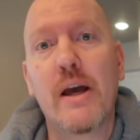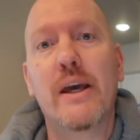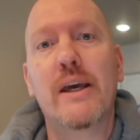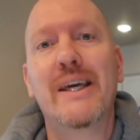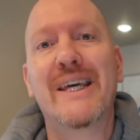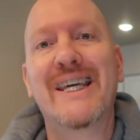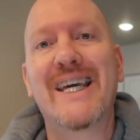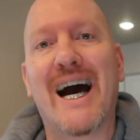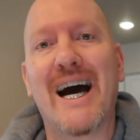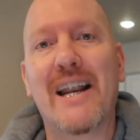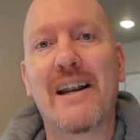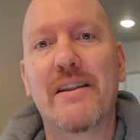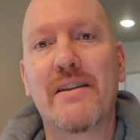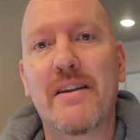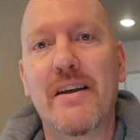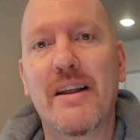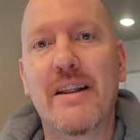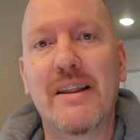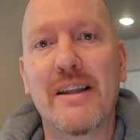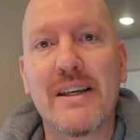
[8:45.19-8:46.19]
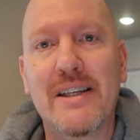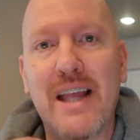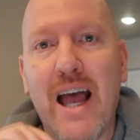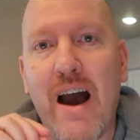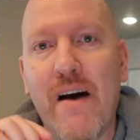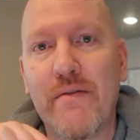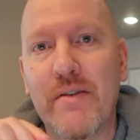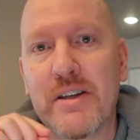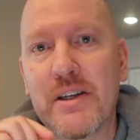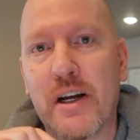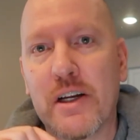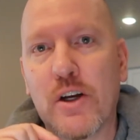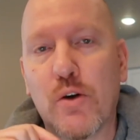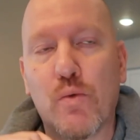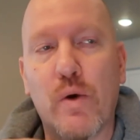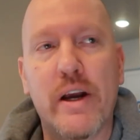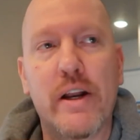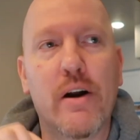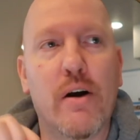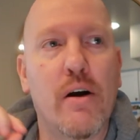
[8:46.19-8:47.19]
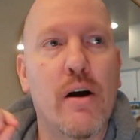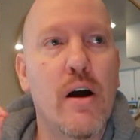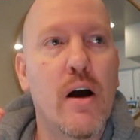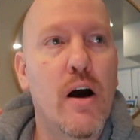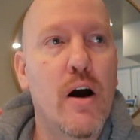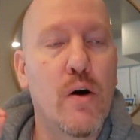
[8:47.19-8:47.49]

You got at least have this on your radar.